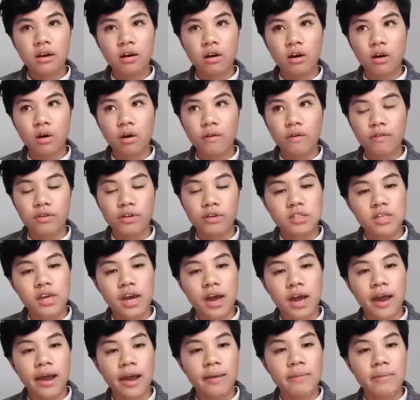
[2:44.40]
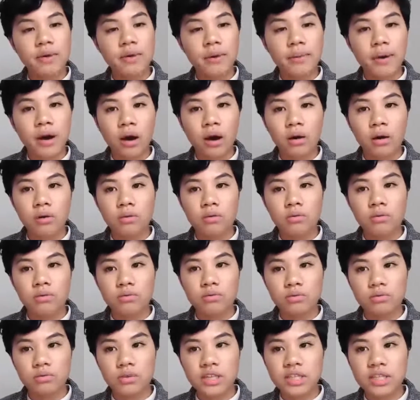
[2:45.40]
over time about
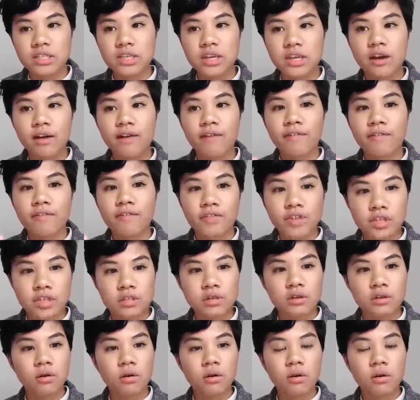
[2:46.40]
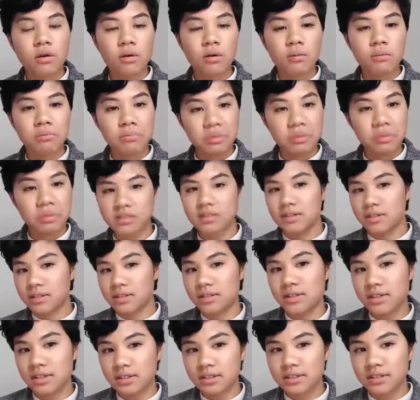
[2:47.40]
retail physical
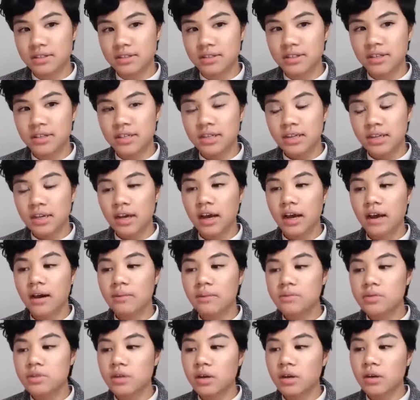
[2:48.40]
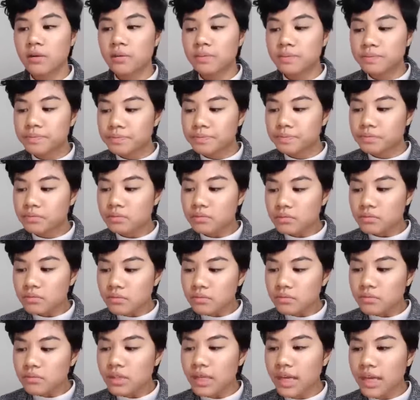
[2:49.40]
businesses. So
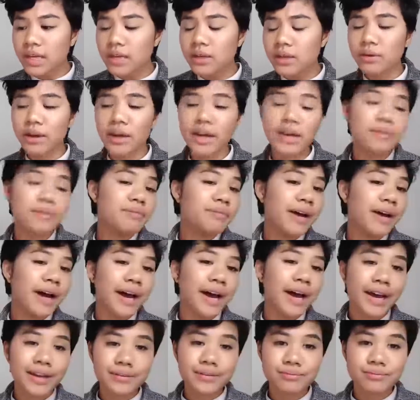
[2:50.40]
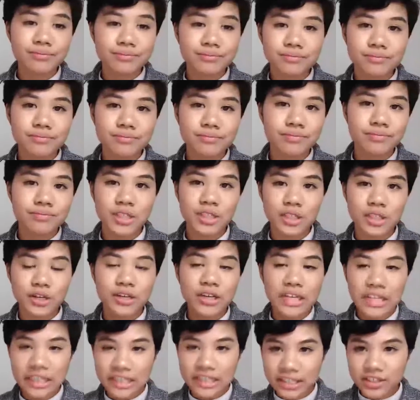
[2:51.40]
anyway, I had
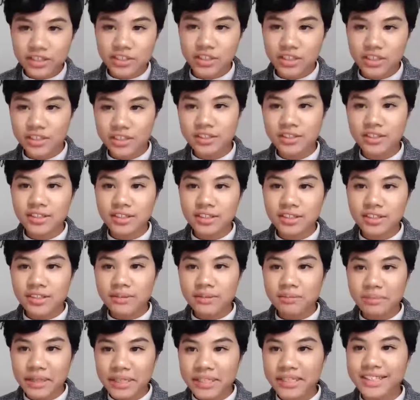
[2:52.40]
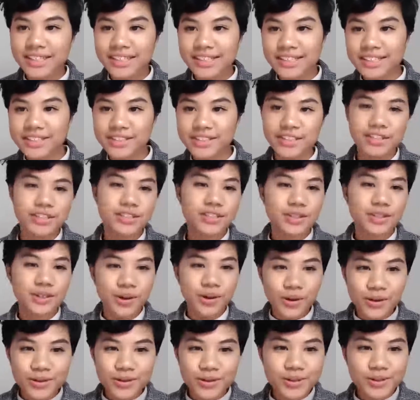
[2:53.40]
been conditioned to
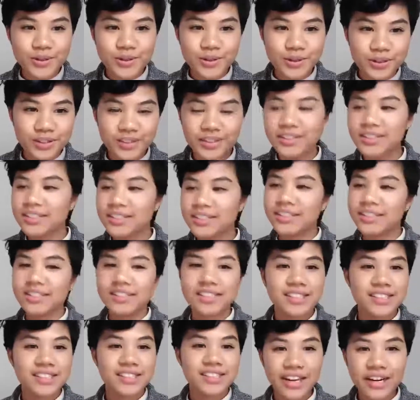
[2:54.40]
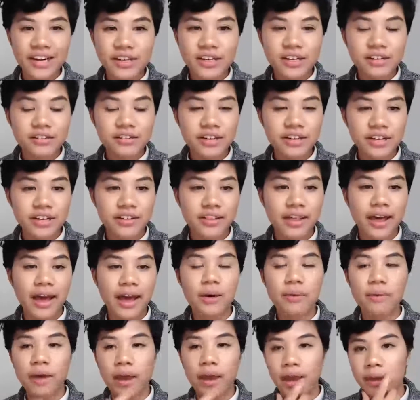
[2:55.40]
go to school, get a career
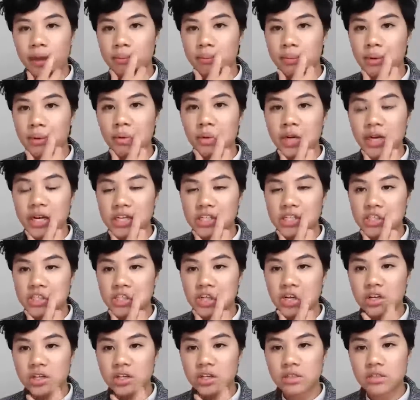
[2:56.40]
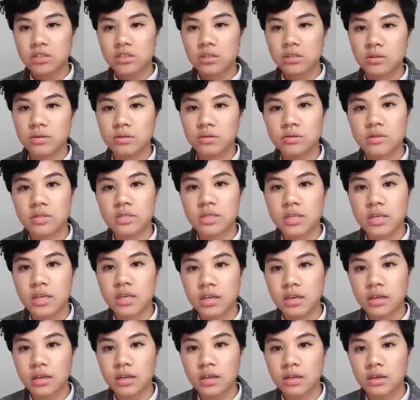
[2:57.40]
that way. But when I started to
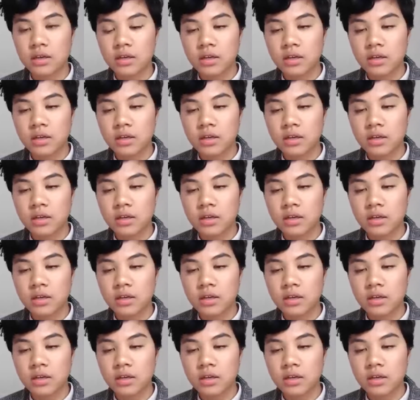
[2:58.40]
see